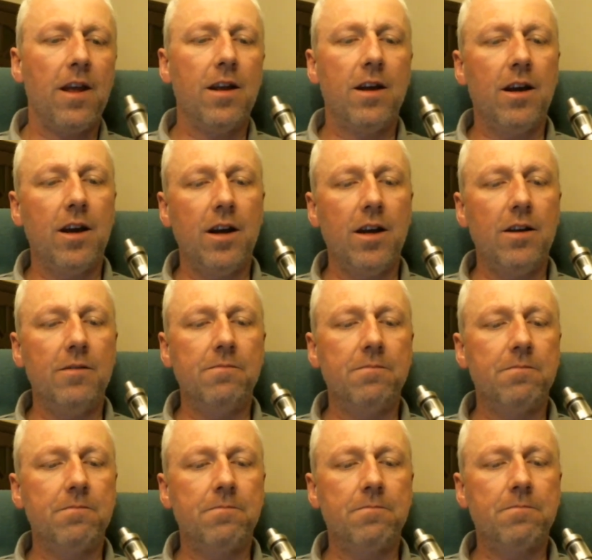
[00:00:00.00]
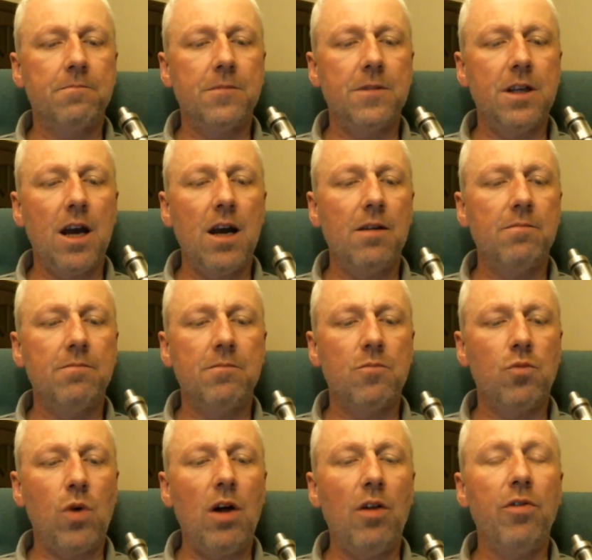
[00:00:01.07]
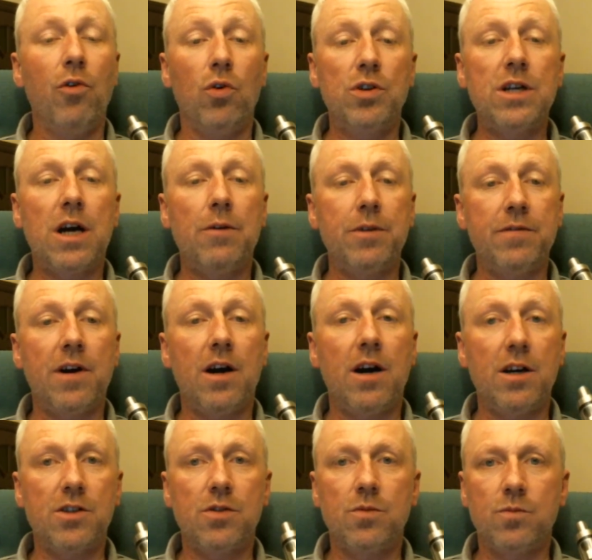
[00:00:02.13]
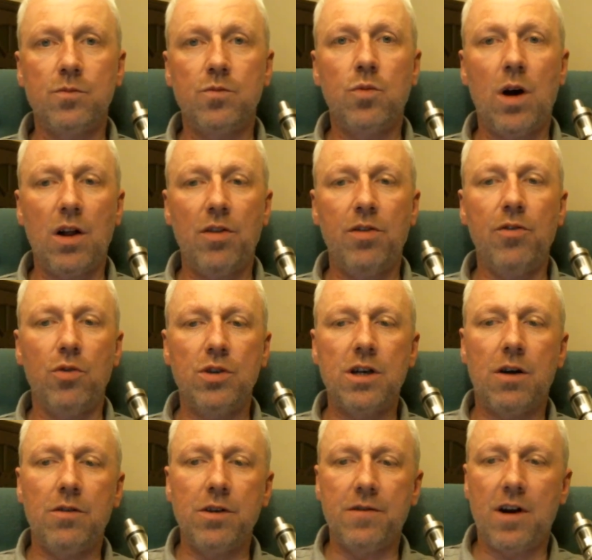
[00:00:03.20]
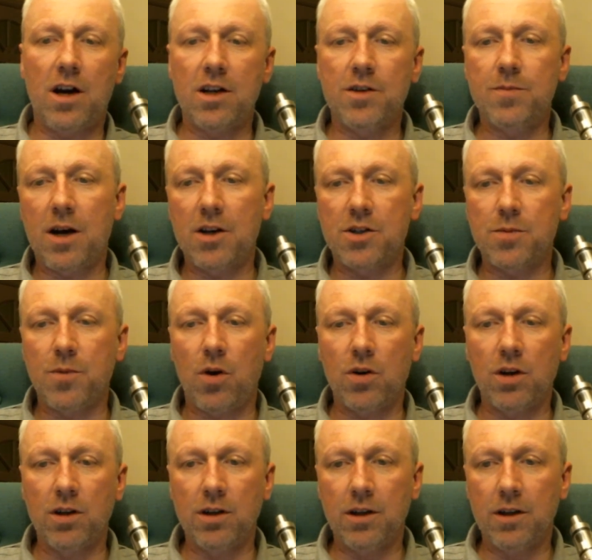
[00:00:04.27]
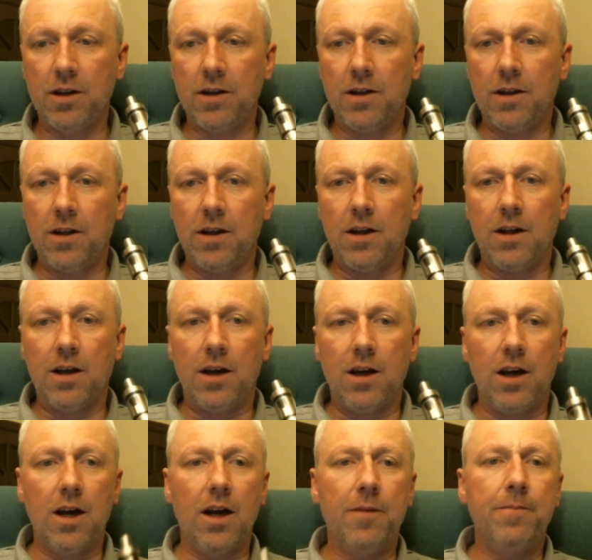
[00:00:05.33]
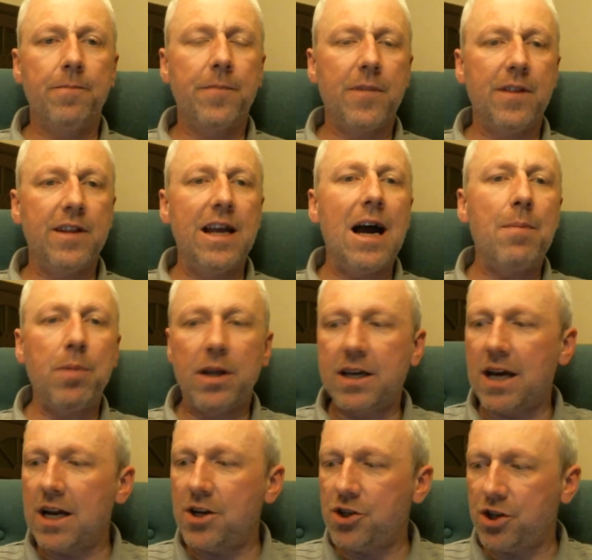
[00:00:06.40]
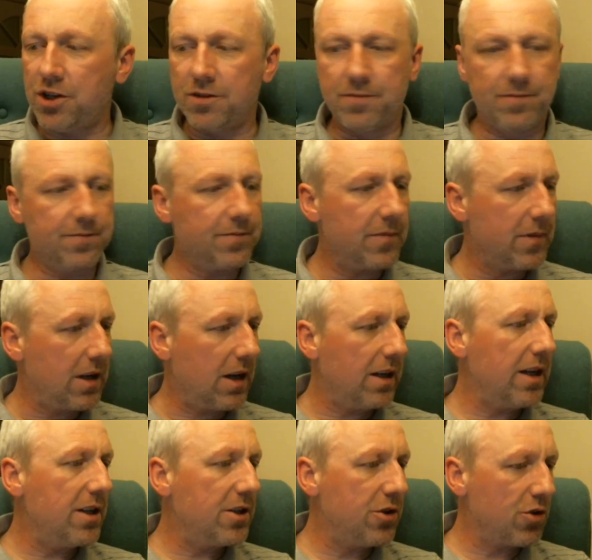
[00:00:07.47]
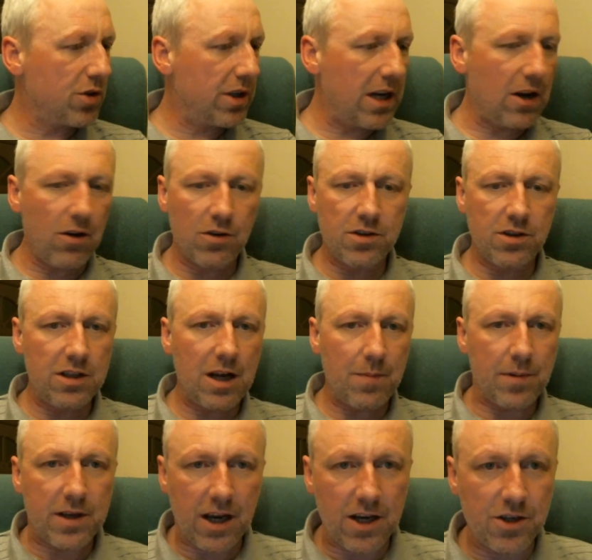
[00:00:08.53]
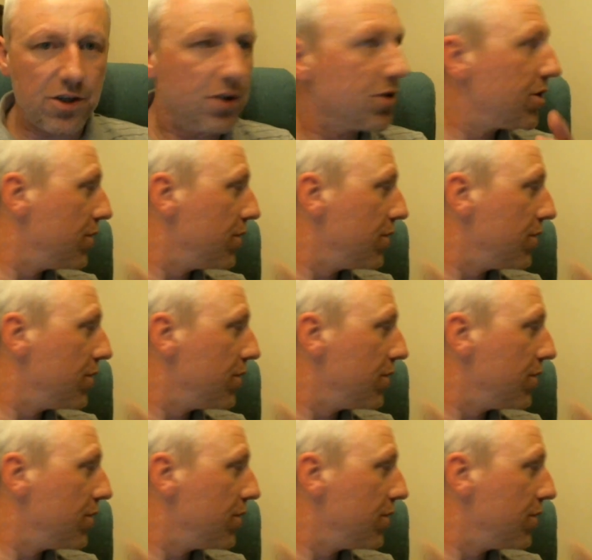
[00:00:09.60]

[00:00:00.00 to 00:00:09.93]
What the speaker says: And yeah, well thought out device by SMOK. The application, I need to just get onto the application.